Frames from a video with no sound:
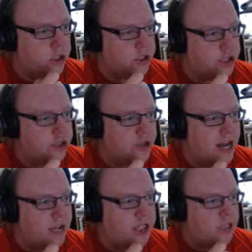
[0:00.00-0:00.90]
a
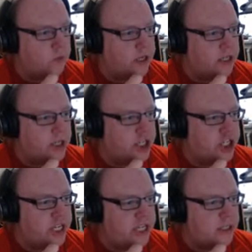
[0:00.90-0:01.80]
strategy that we can
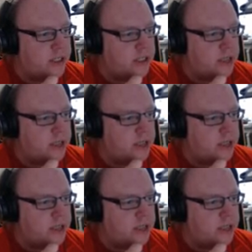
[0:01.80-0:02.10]
cheat.